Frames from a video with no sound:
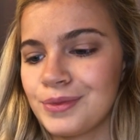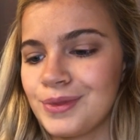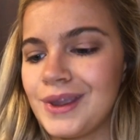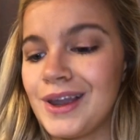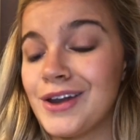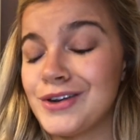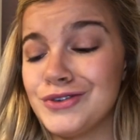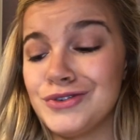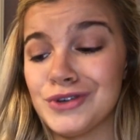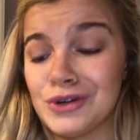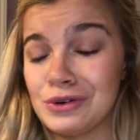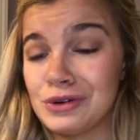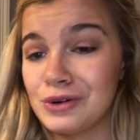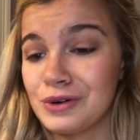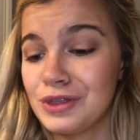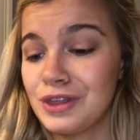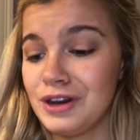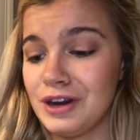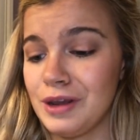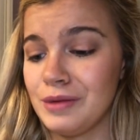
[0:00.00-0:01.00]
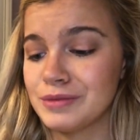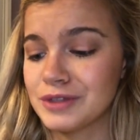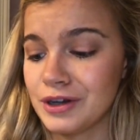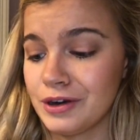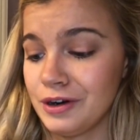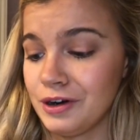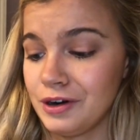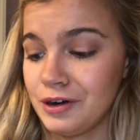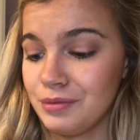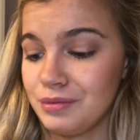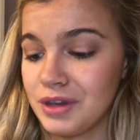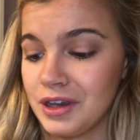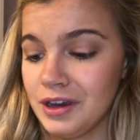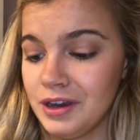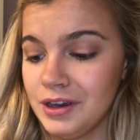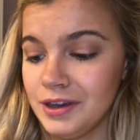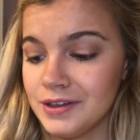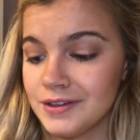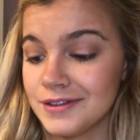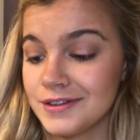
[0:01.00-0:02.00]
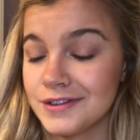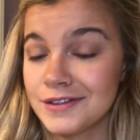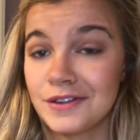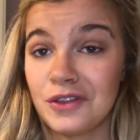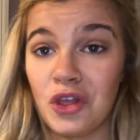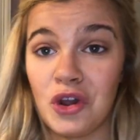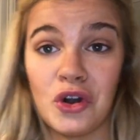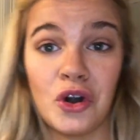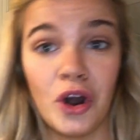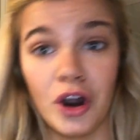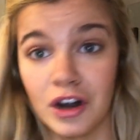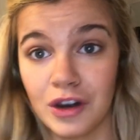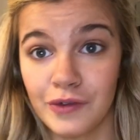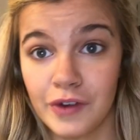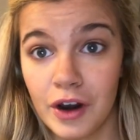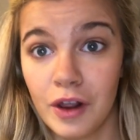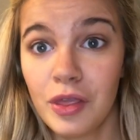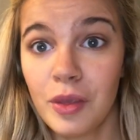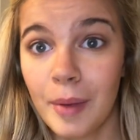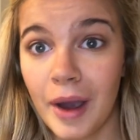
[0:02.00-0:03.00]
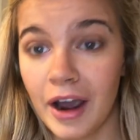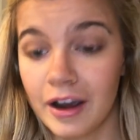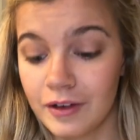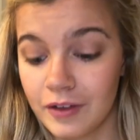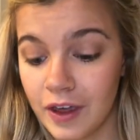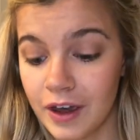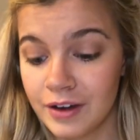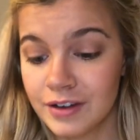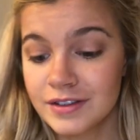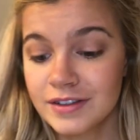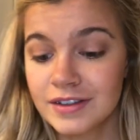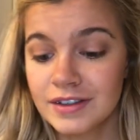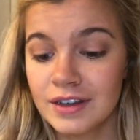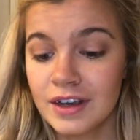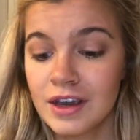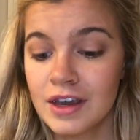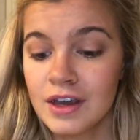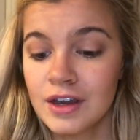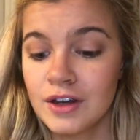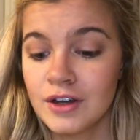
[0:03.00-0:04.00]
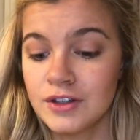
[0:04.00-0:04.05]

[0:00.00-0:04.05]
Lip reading: I don't know what the names are because they're not even on the back of this.